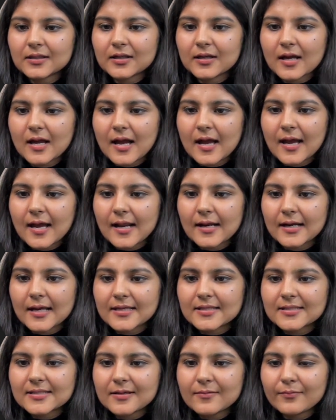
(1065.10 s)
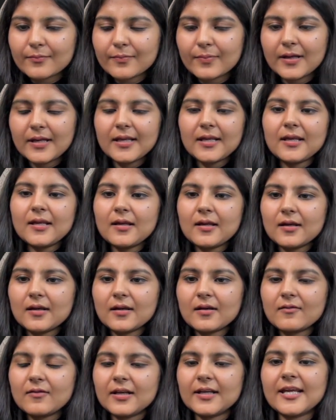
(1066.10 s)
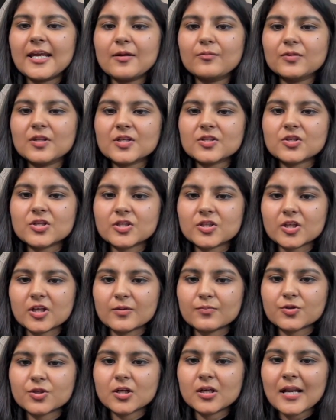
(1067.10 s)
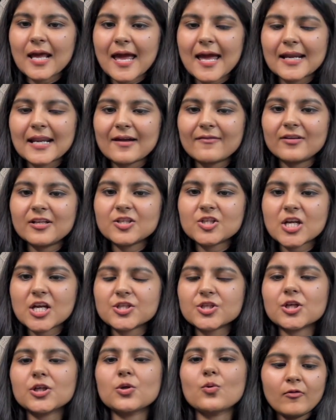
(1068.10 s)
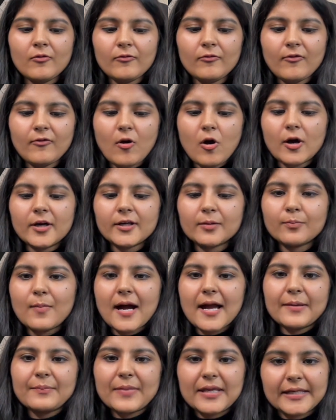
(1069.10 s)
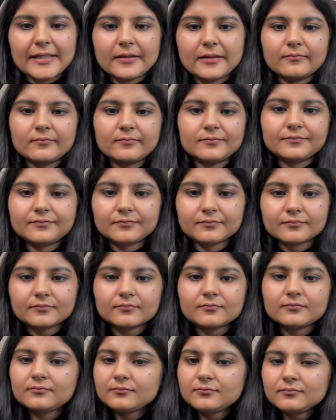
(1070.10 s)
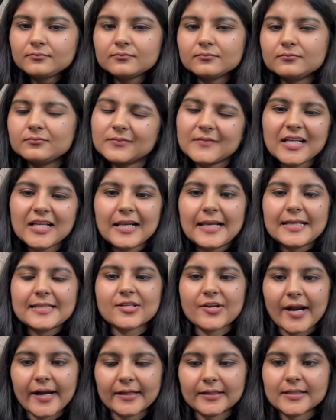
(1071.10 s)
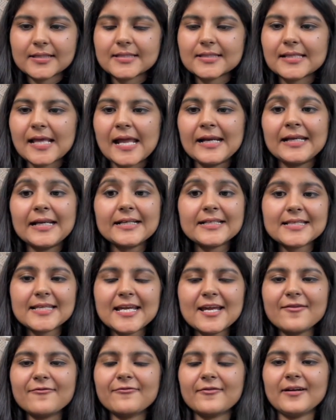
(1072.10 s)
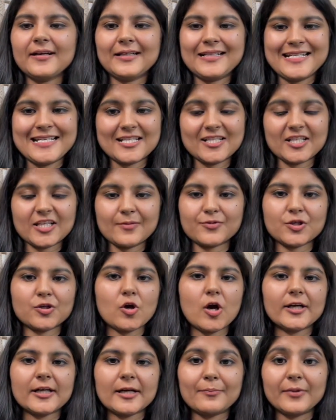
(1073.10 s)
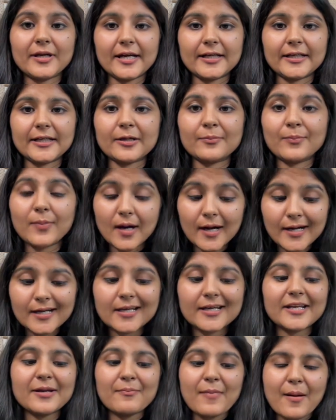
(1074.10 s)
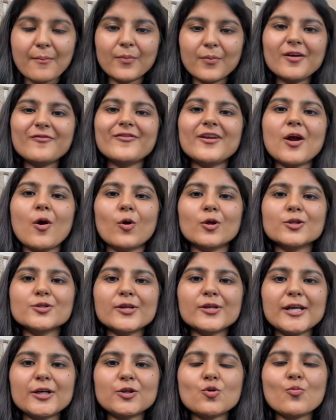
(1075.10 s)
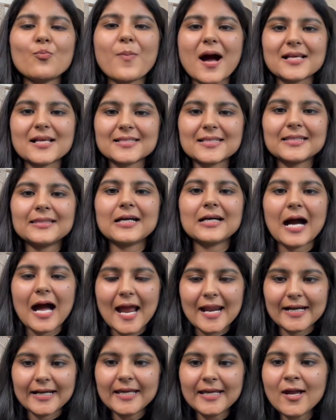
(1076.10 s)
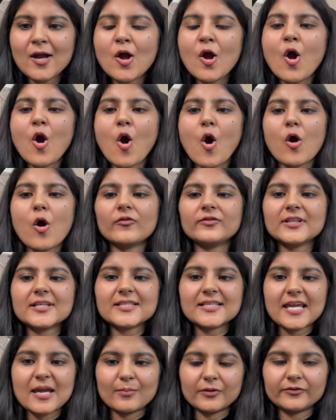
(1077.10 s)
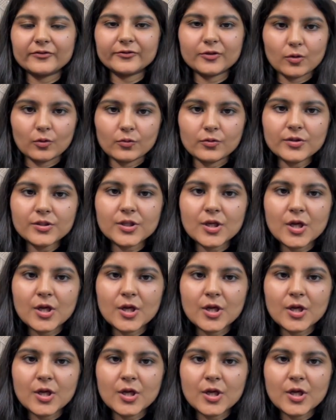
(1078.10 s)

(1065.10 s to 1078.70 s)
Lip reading: and I simply will keep this description and I will change it to fought by many. Let's write this and let's see if description got updated. But remember, we also need to pass in the ID of this Game of Thrones.